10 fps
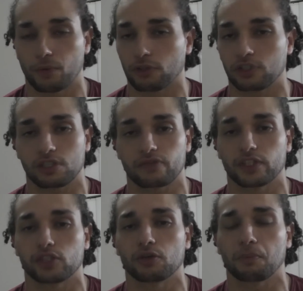you watch this
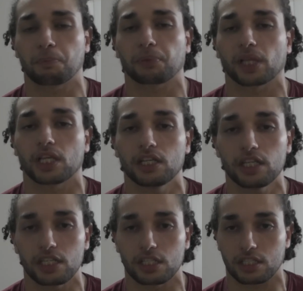video.
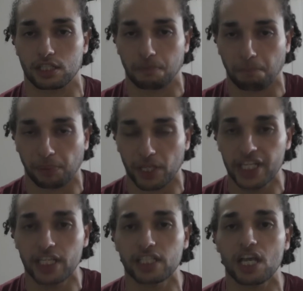Please,
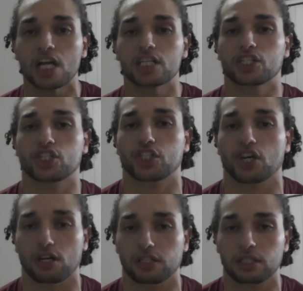please
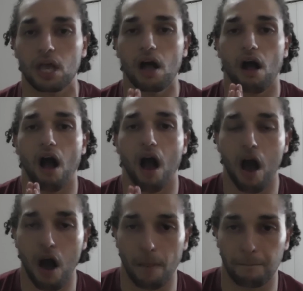shut
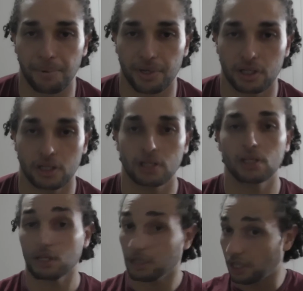up.
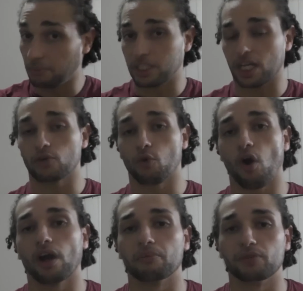Let me tell you
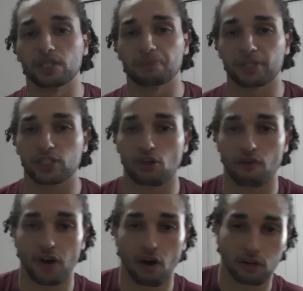why I'm really pissed
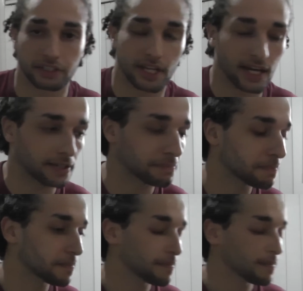off at RDA.
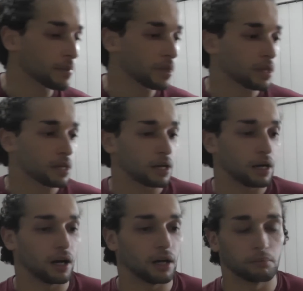
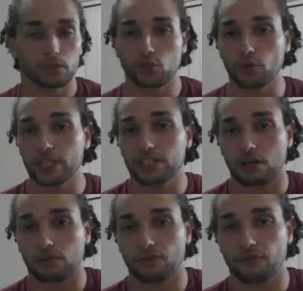2 weeks
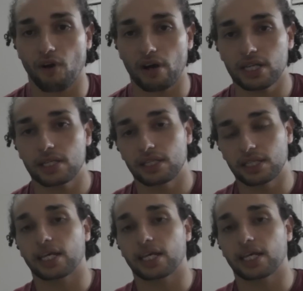out of the fight, he